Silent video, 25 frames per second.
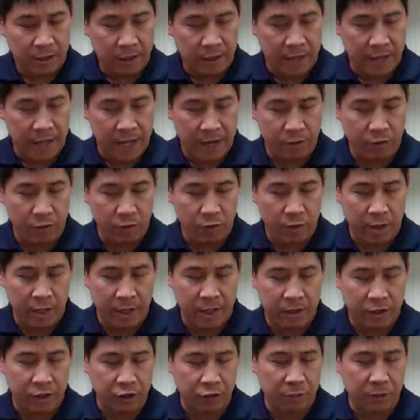And that
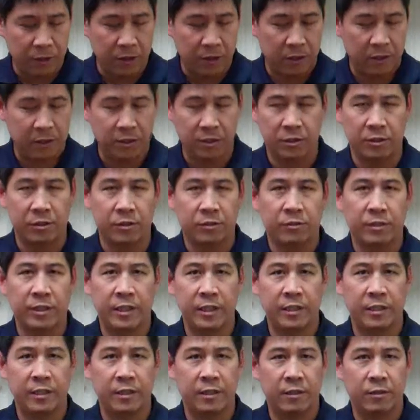requires open heart surgery,
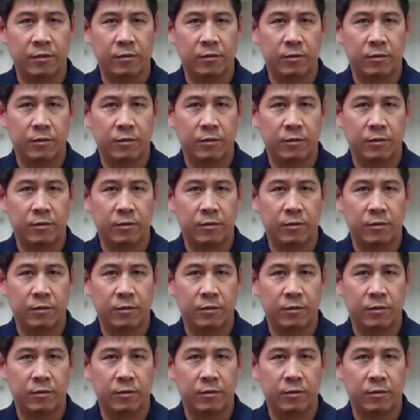and